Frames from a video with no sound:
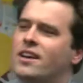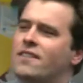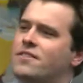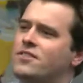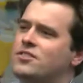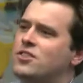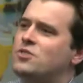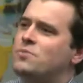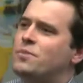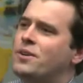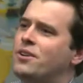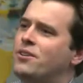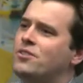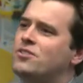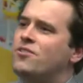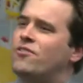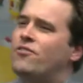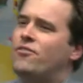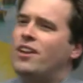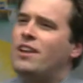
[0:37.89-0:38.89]
This is
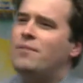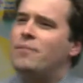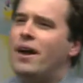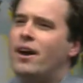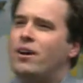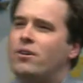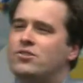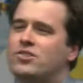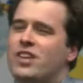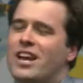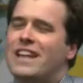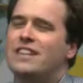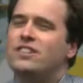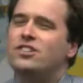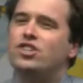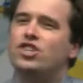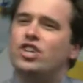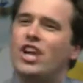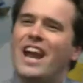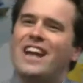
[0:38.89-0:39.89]
because females
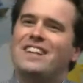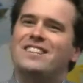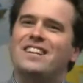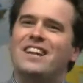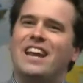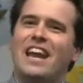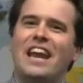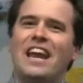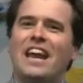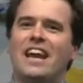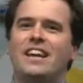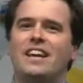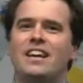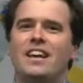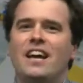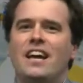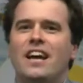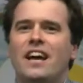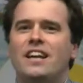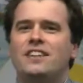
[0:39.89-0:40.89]
inject an egg
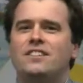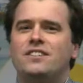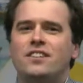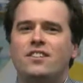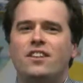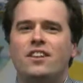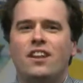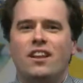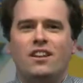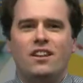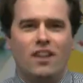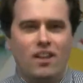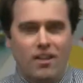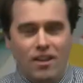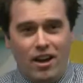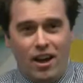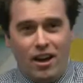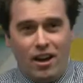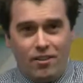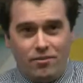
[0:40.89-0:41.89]
into the
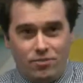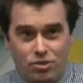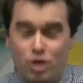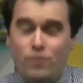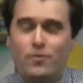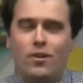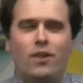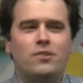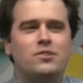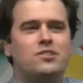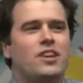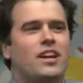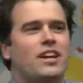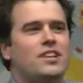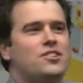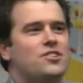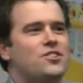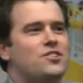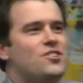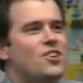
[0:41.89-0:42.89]
juvenile
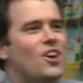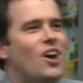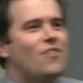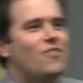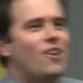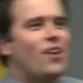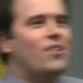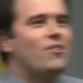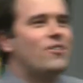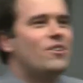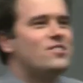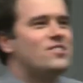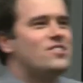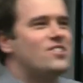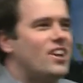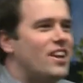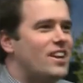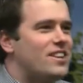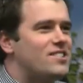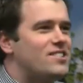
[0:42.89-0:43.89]
stages of other
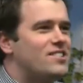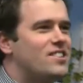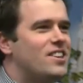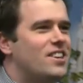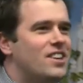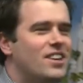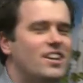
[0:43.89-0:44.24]
insects.